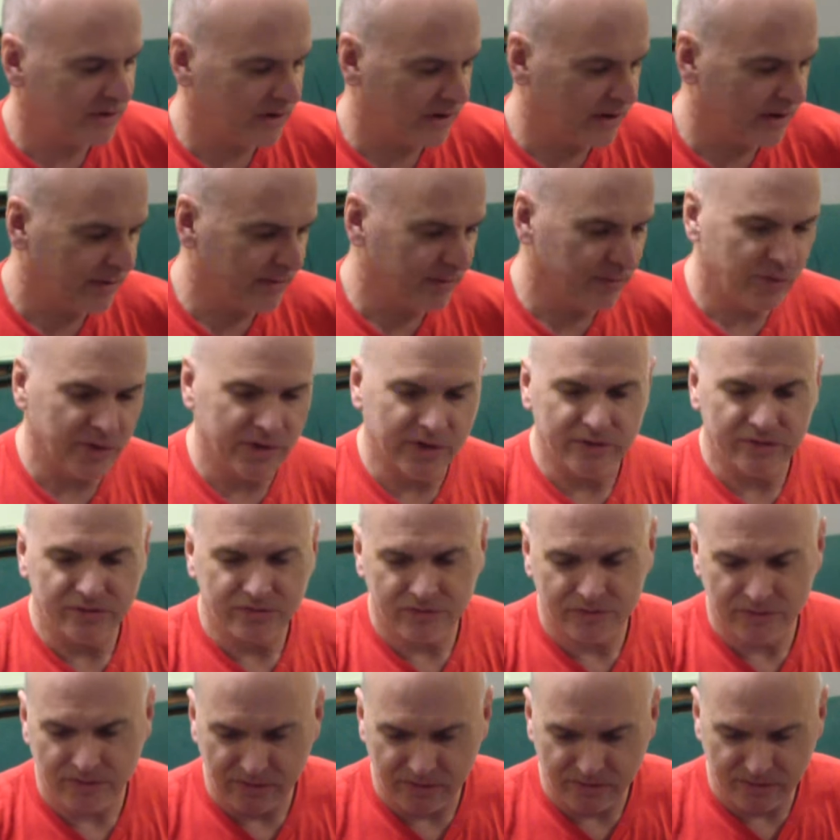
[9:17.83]

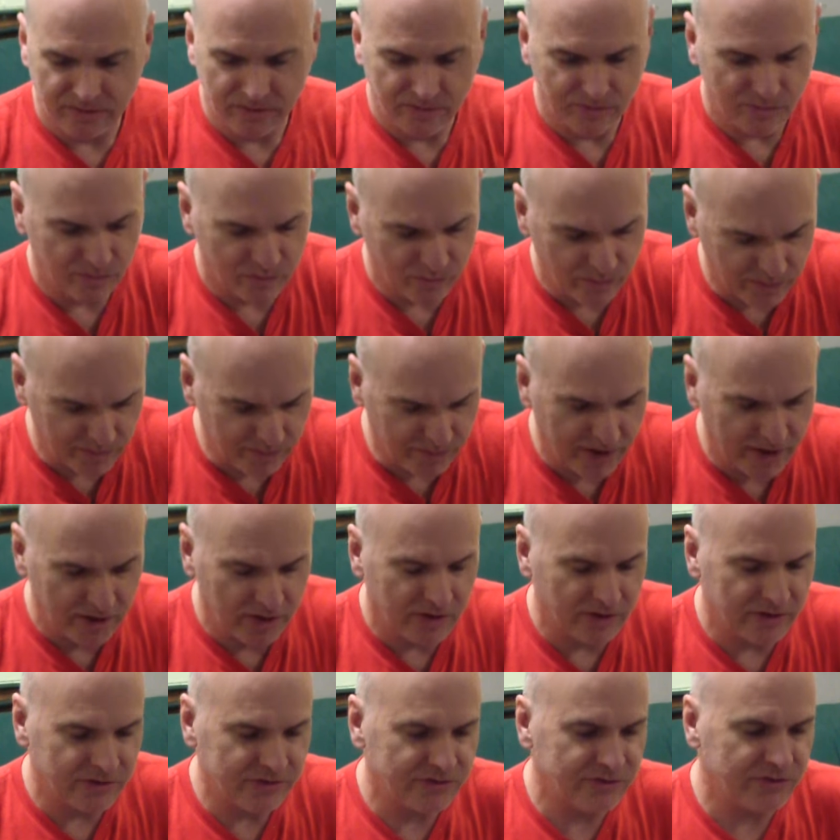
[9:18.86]
When
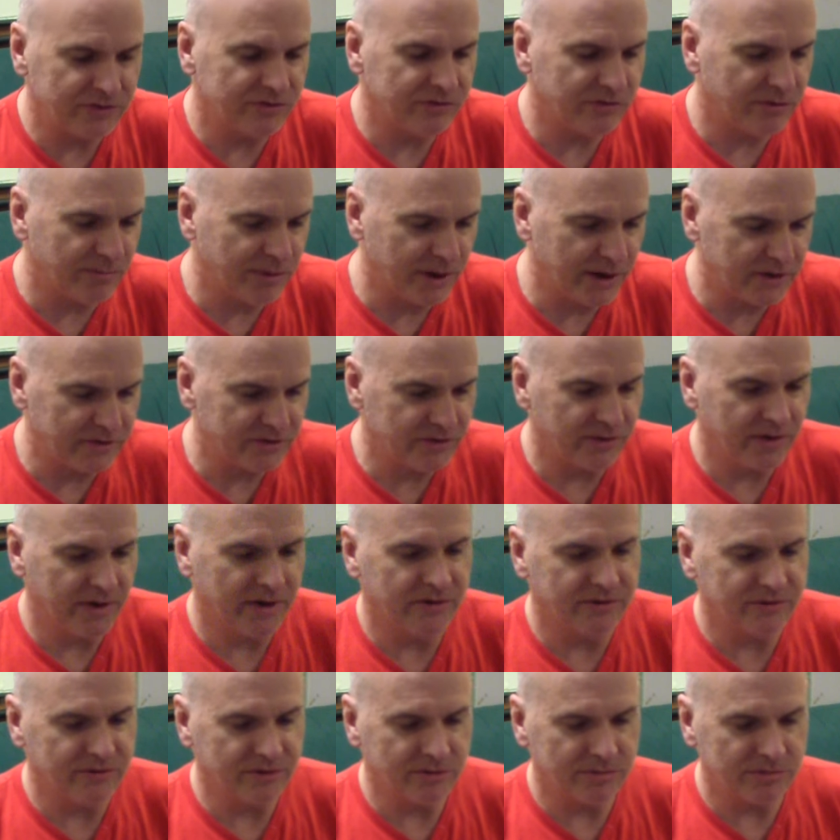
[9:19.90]
Mylar is used for banjo
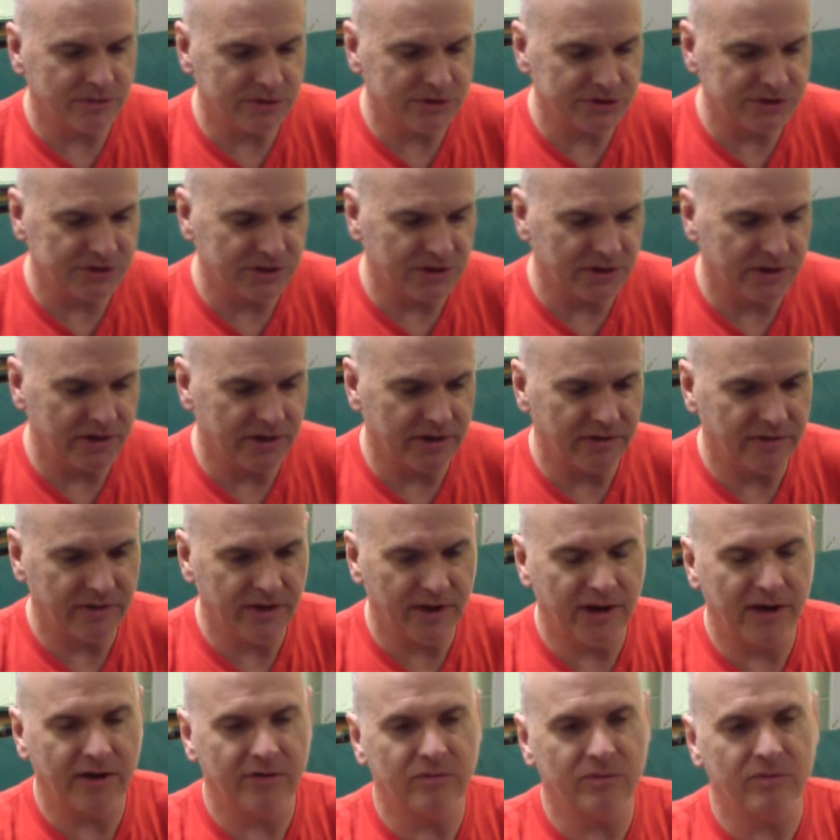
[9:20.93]
heads commercially, they
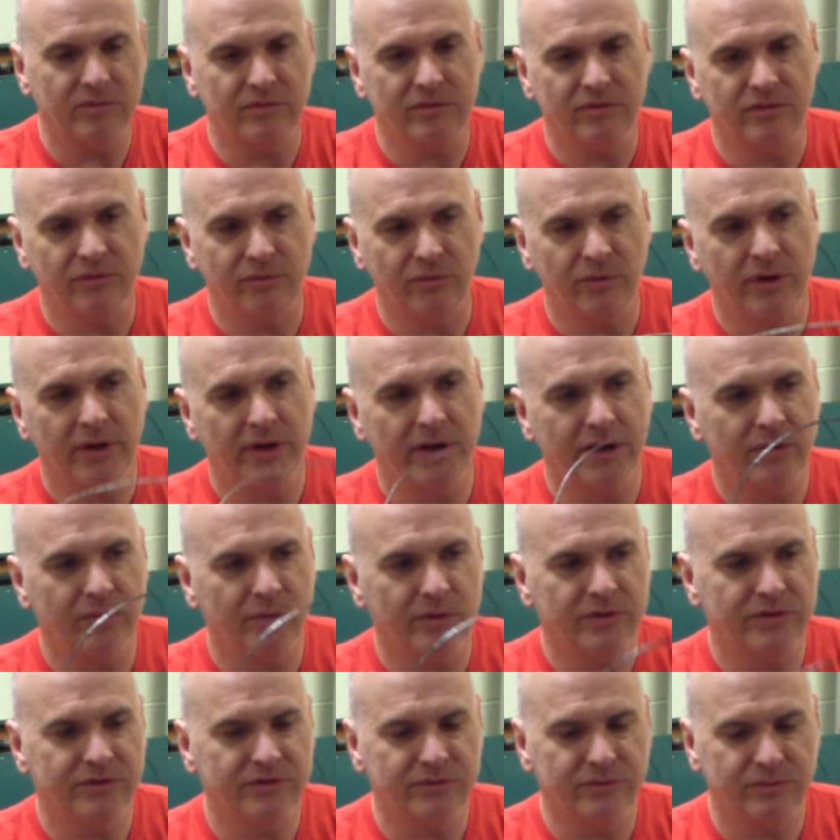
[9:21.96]
have the ring,
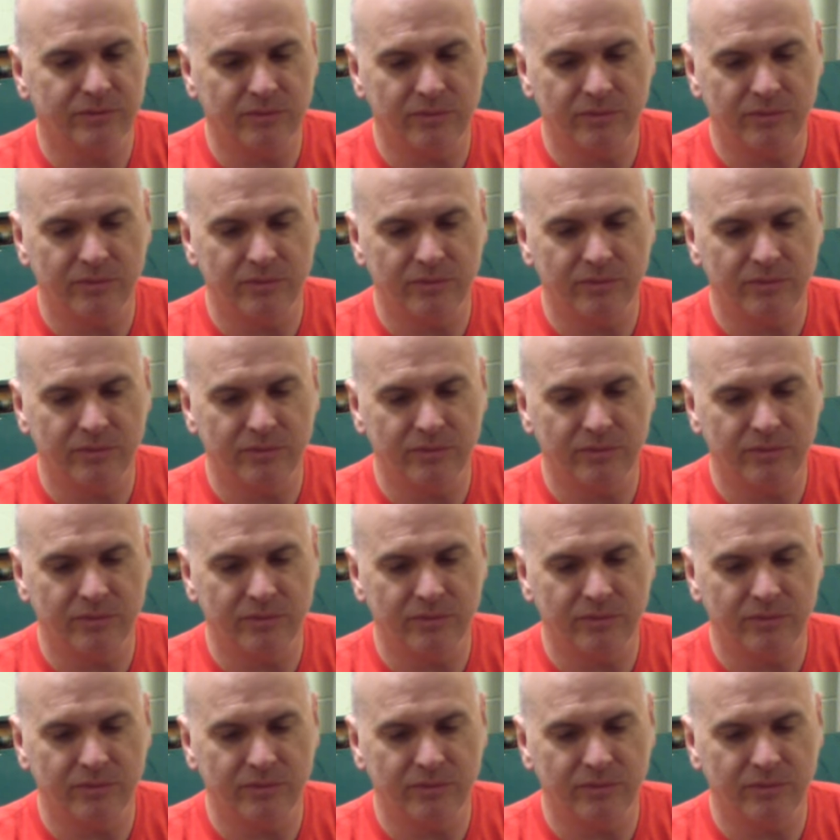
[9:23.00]
which